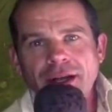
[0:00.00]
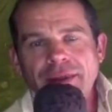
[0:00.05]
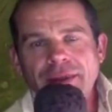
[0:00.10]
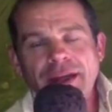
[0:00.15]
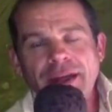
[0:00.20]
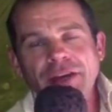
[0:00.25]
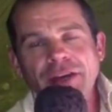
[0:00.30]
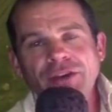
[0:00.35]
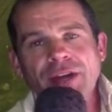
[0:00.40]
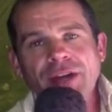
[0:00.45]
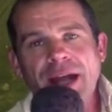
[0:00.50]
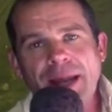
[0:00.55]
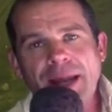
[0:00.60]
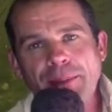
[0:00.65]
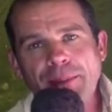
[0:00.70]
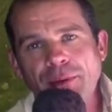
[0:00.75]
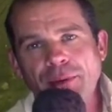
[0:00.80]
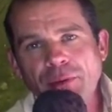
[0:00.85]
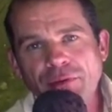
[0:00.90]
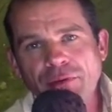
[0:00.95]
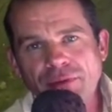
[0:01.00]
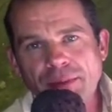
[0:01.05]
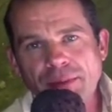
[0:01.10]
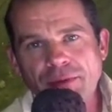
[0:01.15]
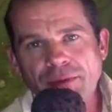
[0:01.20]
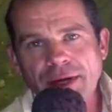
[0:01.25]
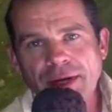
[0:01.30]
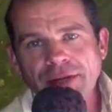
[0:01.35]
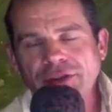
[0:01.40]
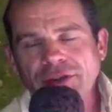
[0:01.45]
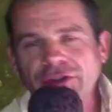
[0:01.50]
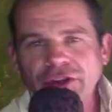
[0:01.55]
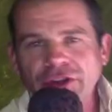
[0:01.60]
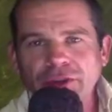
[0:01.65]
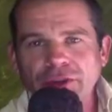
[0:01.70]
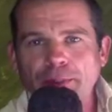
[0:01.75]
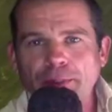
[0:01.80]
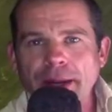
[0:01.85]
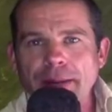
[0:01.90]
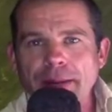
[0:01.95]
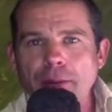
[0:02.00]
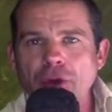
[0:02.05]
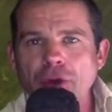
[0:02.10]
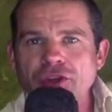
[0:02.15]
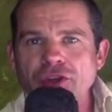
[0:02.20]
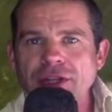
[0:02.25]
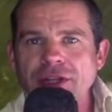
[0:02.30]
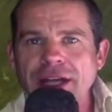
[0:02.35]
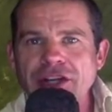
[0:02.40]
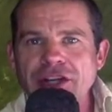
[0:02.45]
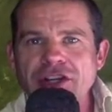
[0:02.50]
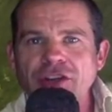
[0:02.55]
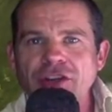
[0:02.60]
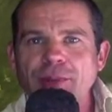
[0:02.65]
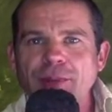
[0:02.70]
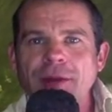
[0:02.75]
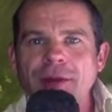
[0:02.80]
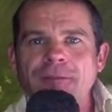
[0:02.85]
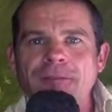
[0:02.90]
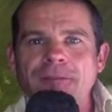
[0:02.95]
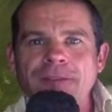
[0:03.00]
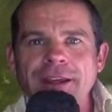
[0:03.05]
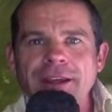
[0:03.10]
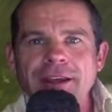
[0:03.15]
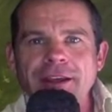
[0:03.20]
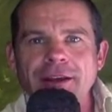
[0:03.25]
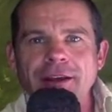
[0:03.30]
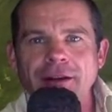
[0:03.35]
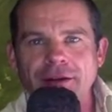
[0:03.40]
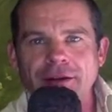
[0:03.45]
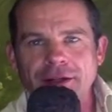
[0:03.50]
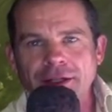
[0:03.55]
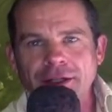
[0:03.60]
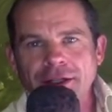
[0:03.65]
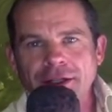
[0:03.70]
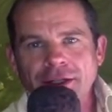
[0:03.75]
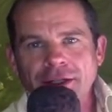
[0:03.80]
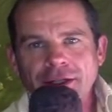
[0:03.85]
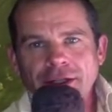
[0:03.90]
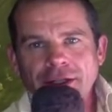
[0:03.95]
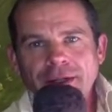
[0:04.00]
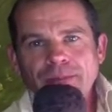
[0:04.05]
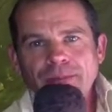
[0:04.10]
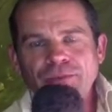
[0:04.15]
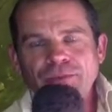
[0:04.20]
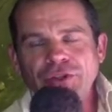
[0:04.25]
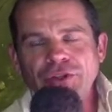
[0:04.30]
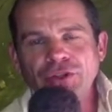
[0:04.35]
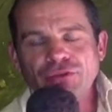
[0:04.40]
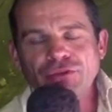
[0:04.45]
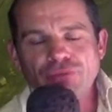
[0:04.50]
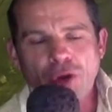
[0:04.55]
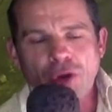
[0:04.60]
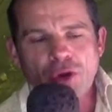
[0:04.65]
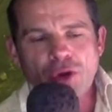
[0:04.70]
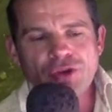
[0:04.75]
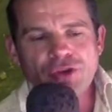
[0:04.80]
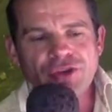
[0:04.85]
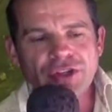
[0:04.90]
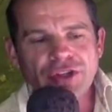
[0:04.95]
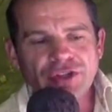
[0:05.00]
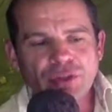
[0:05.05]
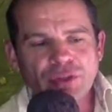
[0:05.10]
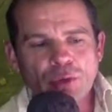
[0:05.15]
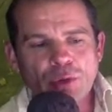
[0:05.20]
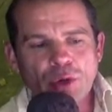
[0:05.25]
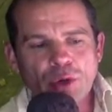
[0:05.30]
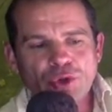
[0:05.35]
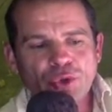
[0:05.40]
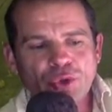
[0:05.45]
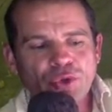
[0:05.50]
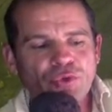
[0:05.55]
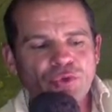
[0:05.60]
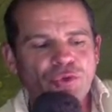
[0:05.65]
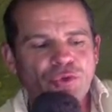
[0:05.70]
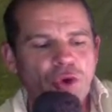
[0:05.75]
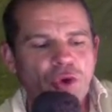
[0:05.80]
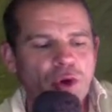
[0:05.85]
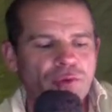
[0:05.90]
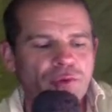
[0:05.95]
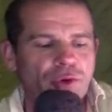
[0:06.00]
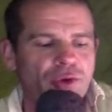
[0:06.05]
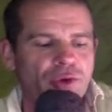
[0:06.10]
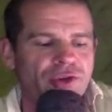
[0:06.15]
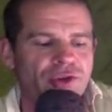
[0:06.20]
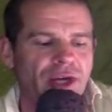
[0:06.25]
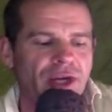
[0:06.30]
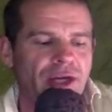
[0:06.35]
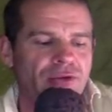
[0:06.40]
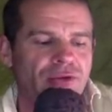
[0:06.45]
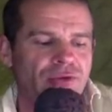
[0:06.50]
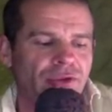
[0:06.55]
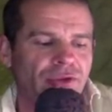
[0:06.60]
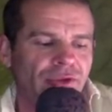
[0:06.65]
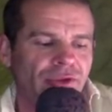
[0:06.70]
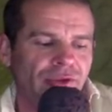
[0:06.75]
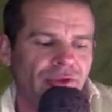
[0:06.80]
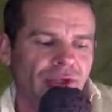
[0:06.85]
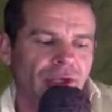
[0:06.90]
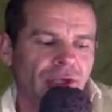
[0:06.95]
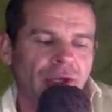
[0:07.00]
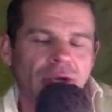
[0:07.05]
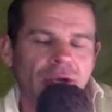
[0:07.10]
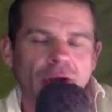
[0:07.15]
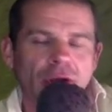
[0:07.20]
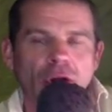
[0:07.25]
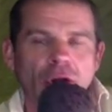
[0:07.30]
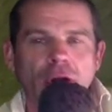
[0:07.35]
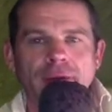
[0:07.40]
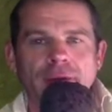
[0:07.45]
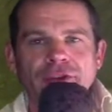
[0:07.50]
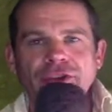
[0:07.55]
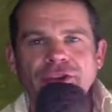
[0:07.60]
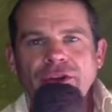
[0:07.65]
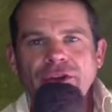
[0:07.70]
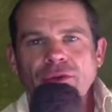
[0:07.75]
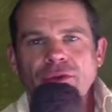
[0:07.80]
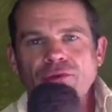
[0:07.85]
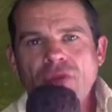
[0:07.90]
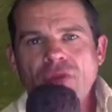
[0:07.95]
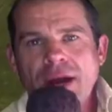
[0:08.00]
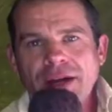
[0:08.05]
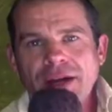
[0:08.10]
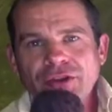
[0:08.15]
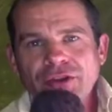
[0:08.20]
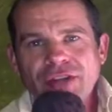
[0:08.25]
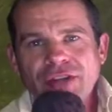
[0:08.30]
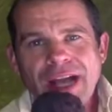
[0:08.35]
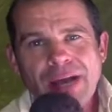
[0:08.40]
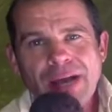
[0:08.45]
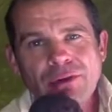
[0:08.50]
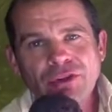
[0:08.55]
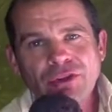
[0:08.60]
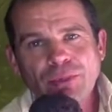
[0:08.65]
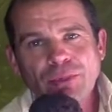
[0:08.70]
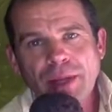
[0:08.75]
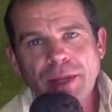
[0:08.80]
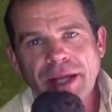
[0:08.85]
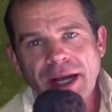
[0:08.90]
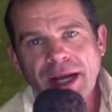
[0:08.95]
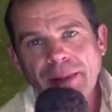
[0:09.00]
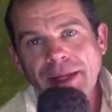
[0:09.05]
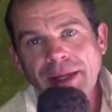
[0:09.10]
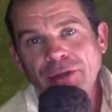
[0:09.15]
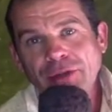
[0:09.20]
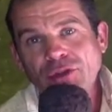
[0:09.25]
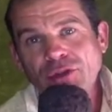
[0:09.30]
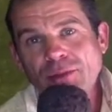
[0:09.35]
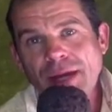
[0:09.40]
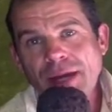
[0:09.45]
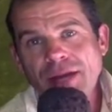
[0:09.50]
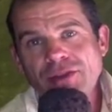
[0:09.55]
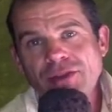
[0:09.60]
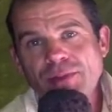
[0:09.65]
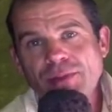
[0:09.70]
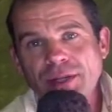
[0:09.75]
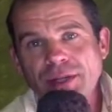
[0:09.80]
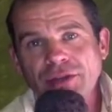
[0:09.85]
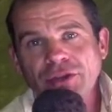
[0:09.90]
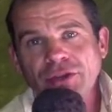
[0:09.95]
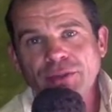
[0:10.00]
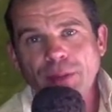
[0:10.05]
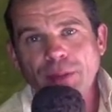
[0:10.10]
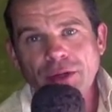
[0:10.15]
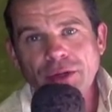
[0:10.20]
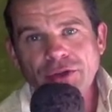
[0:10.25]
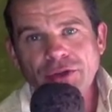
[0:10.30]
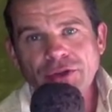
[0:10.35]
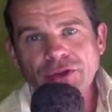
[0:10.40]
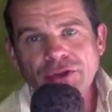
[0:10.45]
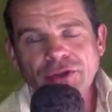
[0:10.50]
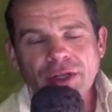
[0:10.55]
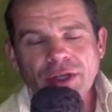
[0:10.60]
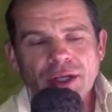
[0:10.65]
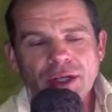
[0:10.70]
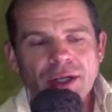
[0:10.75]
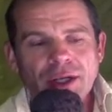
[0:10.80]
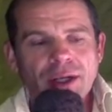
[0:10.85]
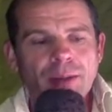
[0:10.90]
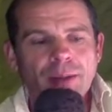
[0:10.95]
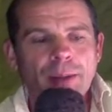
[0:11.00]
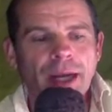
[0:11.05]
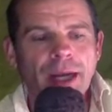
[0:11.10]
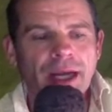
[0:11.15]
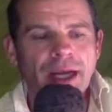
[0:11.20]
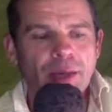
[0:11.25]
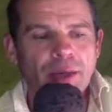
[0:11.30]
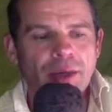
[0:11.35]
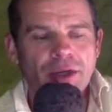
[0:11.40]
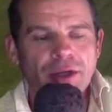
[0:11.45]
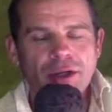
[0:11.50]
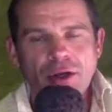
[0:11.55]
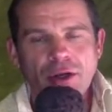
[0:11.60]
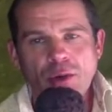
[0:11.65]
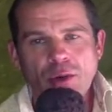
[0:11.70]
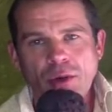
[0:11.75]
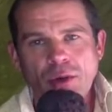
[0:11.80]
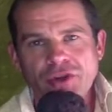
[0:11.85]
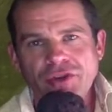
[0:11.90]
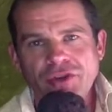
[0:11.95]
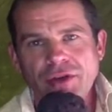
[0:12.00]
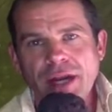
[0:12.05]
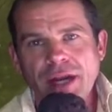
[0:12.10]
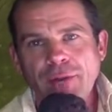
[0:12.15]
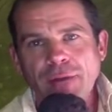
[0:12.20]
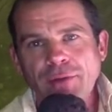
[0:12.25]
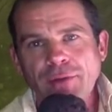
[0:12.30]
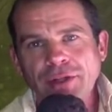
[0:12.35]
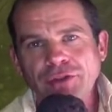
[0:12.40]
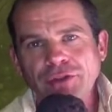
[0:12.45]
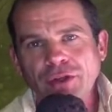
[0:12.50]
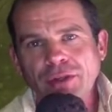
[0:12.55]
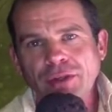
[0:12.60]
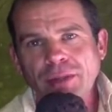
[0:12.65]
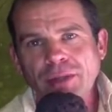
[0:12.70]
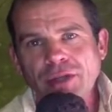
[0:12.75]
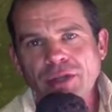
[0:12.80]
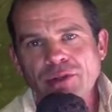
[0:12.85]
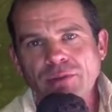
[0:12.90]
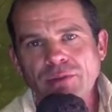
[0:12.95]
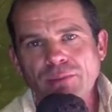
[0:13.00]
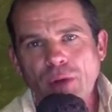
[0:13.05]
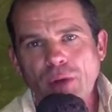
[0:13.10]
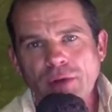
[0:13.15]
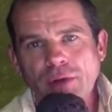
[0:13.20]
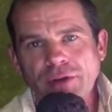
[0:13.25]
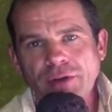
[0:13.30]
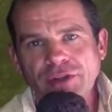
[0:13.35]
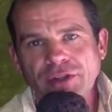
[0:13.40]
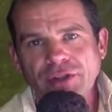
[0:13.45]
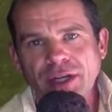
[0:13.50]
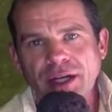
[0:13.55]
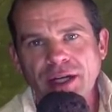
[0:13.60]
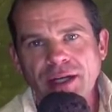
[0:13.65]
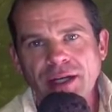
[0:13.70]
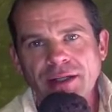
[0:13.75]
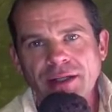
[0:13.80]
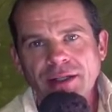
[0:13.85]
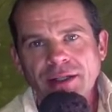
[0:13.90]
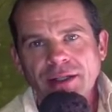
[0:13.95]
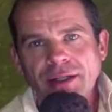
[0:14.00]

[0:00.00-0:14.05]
That doesn't happen with rim brakes because there's better modulation, there's better feel. This road disc at World Tour is very, very dangerous. Obviously, the riders can't really speak out about too much because of sponsors, but anyone can go watch the Netflix documentary of Movistar